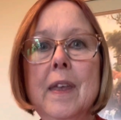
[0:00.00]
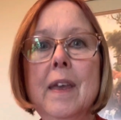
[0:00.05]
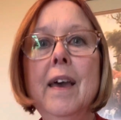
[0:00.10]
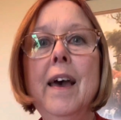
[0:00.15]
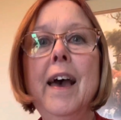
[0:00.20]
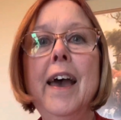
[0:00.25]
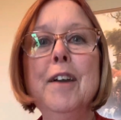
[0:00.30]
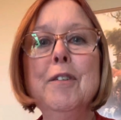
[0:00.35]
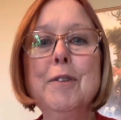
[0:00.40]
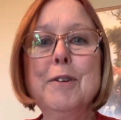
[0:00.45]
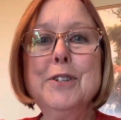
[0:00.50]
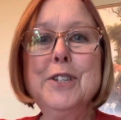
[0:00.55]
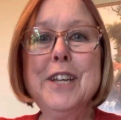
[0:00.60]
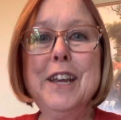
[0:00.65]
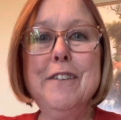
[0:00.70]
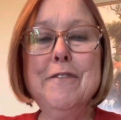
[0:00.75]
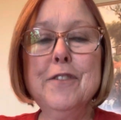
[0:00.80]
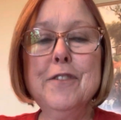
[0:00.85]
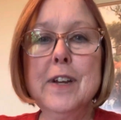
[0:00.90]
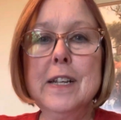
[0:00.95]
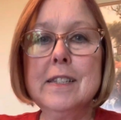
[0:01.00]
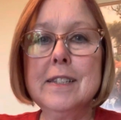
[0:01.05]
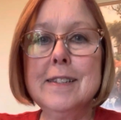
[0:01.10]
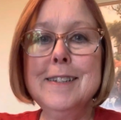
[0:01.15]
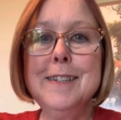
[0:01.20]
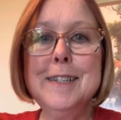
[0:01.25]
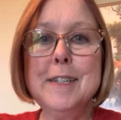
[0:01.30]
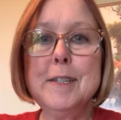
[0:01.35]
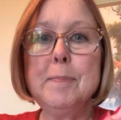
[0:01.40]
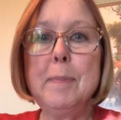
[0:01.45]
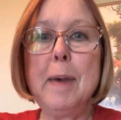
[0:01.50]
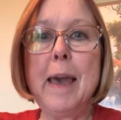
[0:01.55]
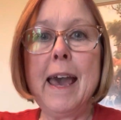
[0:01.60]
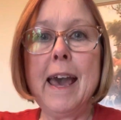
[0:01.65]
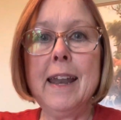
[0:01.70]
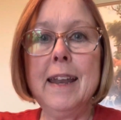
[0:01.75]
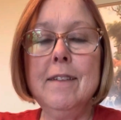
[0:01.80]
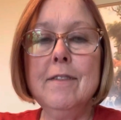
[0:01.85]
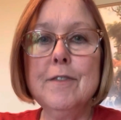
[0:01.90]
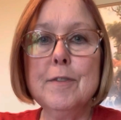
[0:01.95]
Hi crochet friends, this is
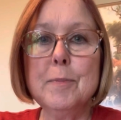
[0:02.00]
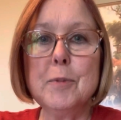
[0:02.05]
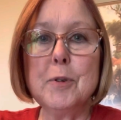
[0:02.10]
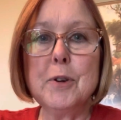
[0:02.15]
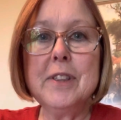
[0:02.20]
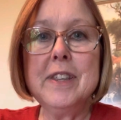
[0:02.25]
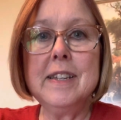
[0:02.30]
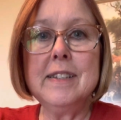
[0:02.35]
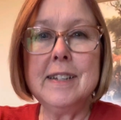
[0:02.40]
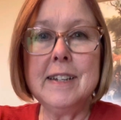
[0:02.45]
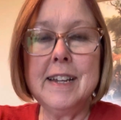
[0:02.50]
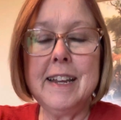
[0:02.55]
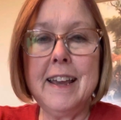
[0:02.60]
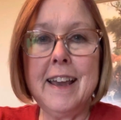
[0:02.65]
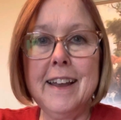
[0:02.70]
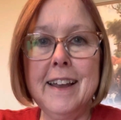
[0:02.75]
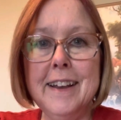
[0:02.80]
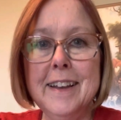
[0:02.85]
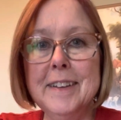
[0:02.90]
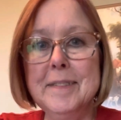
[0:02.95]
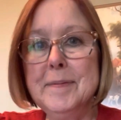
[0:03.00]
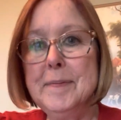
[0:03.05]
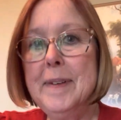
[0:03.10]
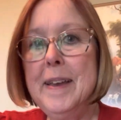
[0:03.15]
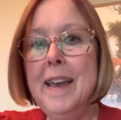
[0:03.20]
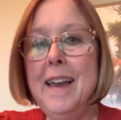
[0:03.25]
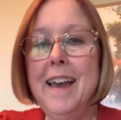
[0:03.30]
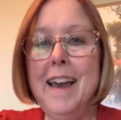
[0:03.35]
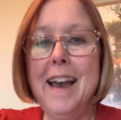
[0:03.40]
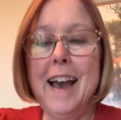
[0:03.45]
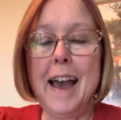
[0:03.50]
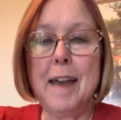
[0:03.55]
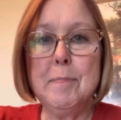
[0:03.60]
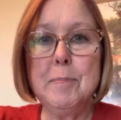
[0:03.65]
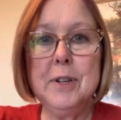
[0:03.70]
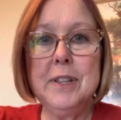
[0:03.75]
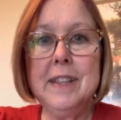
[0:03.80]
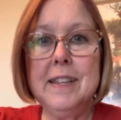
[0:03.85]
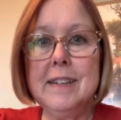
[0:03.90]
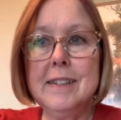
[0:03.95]
Patty from Northeast Indiana. I
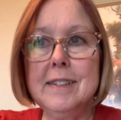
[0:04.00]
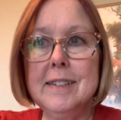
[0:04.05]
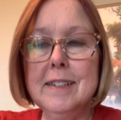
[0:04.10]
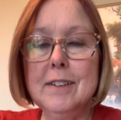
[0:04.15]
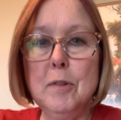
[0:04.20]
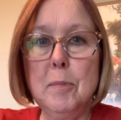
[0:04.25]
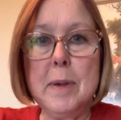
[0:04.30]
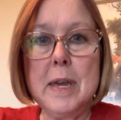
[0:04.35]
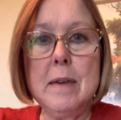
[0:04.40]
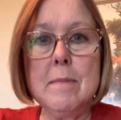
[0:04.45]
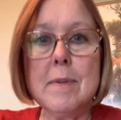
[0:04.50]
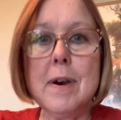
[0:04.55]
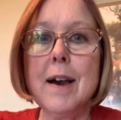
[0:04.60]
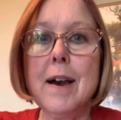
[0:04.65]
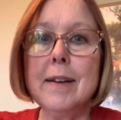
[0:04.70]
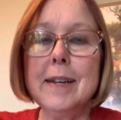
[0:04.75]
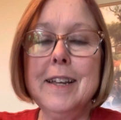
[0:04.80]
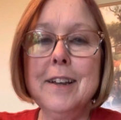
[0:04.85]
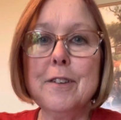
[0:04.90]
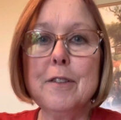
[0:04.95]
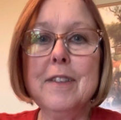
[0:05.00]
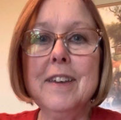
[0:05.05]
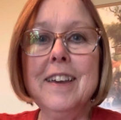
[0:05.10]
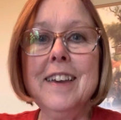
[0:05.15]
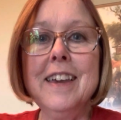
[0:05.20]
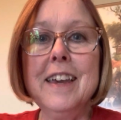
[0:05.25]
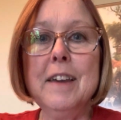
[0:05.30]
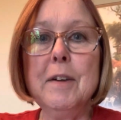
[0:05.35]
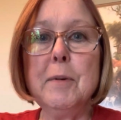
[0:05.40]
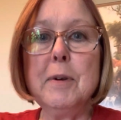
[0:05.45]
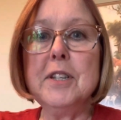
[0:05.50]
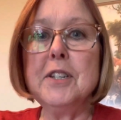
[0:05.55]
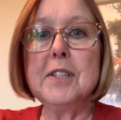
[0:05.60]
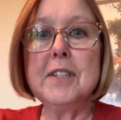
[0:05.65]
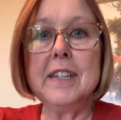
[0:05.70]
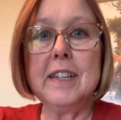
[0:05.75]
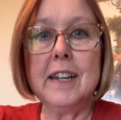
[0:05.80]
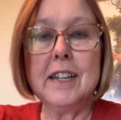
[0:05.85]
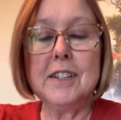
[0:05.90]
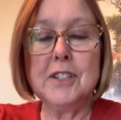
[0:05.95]
put this little meme on here thinking we
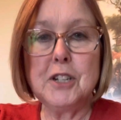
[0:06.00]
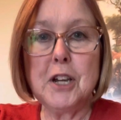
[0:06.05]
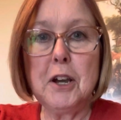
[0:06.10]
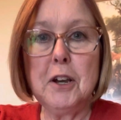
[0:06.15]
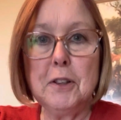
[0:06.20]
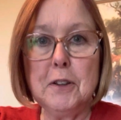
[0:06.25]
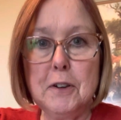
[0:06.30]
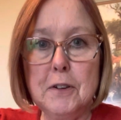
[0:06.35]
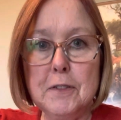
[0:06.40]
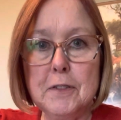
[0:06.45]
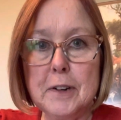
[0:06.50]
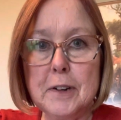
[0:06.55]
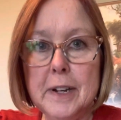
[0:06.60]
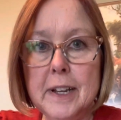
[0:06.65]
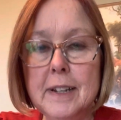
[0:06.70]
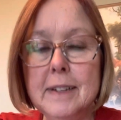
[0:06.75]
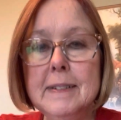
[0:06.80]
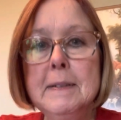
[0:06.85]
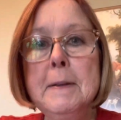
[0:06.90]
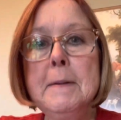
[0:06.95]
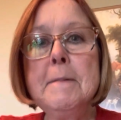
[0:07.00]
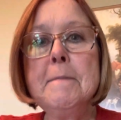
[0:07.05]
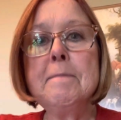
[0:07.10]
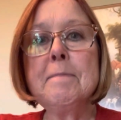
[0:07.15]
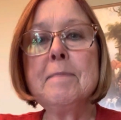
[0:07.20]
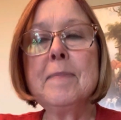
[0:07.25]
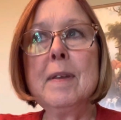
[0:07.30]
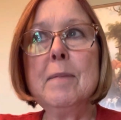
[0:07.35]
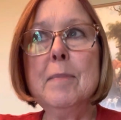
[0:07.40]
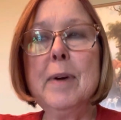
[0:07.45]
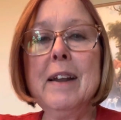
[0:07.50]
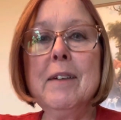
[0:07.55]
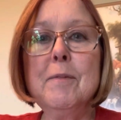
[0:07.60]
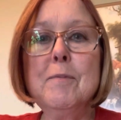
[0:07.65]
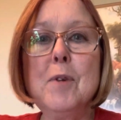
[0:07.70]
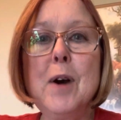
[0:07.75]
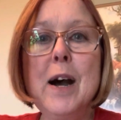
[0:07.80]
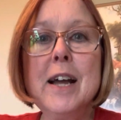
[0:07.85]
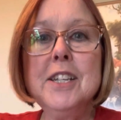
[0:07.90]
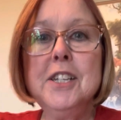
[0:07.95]
just get a chuckle over it, but I'm
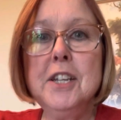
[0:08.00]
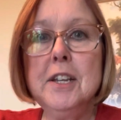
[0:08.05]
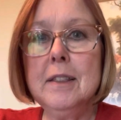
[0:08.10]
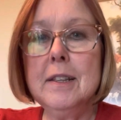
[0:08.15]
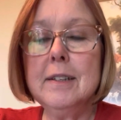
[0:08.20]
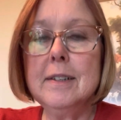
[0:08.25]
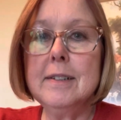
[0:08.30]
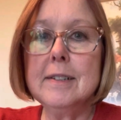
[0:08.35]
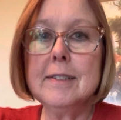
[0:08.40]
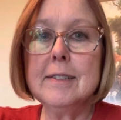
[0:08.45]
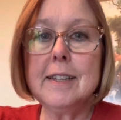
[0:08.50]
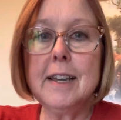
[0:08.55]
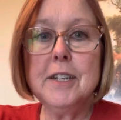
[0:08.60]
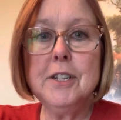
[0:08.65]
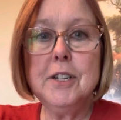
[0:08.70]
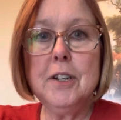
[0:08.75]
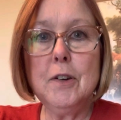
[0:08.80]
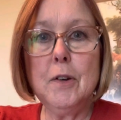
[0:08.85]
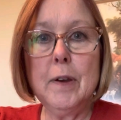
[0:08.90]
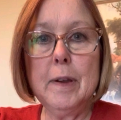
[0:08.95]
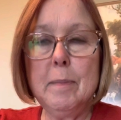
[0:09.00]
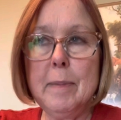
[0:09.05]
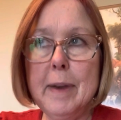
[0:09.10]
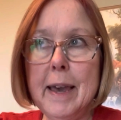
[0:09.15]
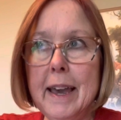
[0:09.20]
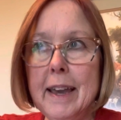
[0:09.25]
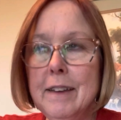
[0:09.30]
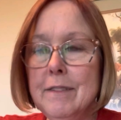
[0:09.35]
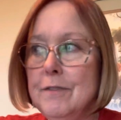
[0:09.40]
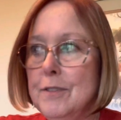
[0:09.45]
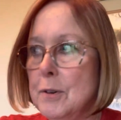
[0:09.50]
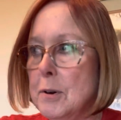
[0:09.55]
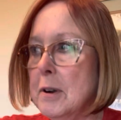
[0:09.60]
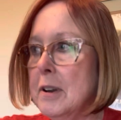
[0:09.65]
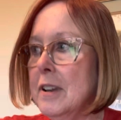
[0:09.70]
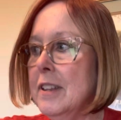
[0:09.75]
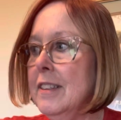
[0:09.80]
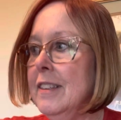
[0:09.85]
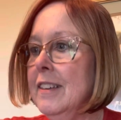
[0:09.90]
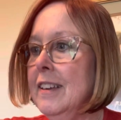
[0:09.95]
watching the discussion going back and
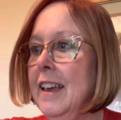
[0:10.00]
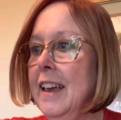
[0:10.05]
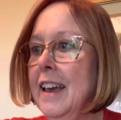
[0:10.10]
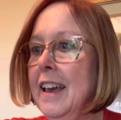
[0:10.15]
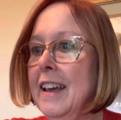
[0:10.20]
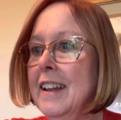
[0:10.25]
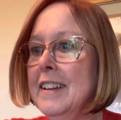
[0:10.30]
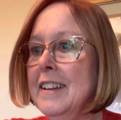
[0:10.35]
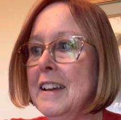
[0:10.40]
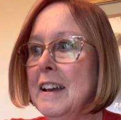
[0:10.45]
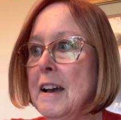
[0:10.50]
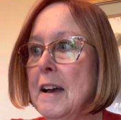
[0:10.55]
forth, and